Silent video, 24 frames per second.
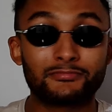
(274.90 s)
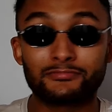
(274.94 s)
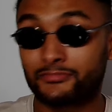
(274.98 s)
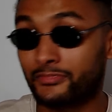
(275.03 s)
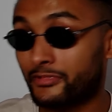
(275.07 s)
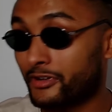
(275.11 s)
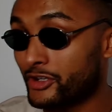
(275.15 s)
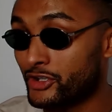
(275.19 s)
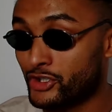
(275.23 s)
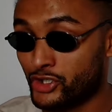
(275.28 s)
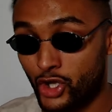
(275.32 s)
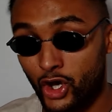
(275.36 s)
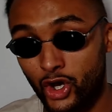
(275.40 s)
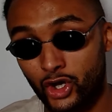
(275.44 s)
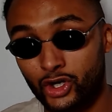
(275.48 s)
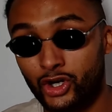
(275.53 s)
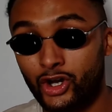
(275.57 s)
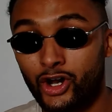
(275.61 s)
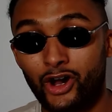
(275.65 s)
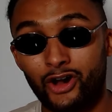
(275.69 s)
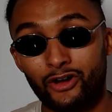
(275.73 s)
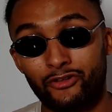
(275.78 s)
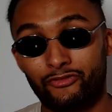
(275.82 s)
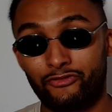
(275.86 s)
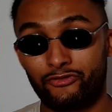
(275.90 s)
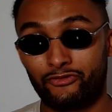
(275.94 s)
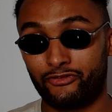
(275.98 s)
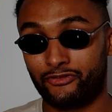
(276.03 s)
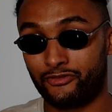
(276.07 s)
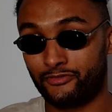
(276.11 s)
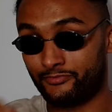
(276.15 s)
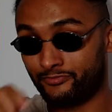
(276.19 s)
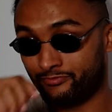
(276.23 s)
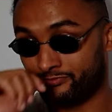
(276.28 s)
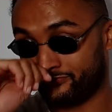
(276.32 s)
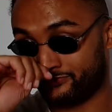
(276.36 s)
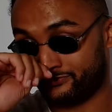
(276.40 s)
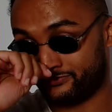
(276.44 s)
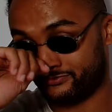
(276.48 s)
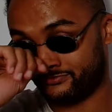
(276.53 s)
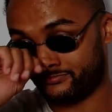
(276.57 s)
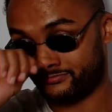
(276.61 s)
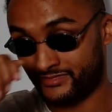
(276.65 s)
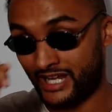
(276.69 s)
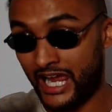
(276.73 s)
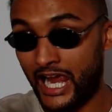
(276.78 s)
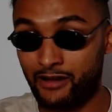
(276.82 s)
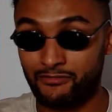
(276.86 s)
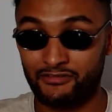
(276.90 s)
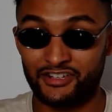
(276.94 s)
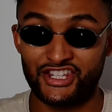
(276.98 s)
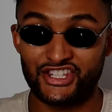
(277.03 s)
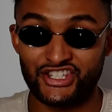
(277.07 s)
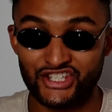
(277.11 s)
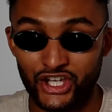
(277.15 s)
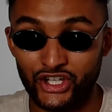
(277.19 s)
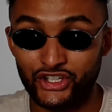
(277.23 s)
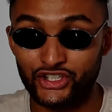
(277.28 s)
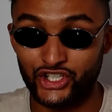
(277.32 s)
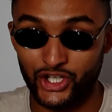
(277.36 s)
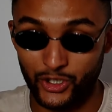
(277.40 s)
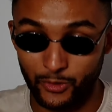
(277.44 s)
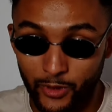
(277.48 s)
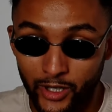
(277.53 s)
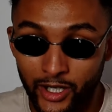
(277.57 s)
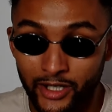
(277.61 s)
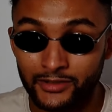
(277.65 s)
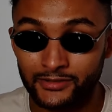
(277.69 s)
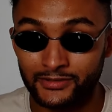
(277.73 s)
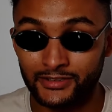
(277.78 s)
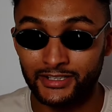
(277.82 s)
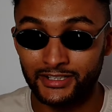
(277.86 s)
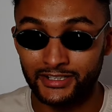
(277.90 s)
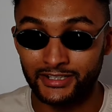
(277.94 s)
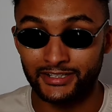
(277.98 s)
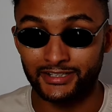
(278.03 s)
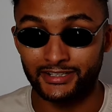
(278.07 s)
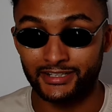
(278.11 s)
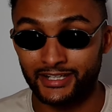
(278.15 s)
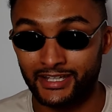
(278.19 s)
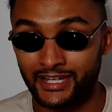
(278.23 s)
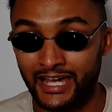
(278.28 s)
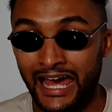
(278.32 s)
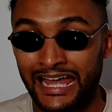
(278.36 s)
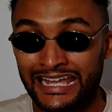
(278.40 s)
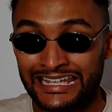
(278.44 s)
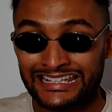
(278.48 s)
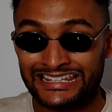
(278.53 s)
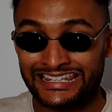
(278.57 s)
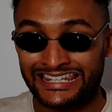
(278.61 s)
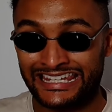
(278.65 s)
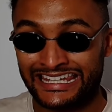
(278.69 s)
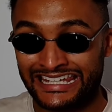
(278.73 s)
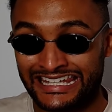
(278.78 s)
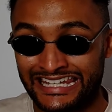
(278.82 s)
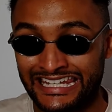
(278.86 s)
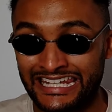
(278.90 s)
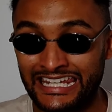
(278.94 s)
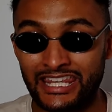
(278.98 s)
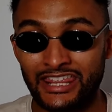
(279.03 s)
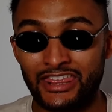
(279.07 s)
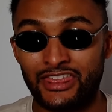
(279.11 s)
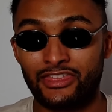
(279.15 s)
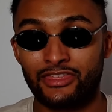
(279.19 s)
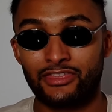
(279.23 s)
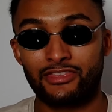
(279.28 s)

knockoff Harris Sonua. Yeah, Anthony.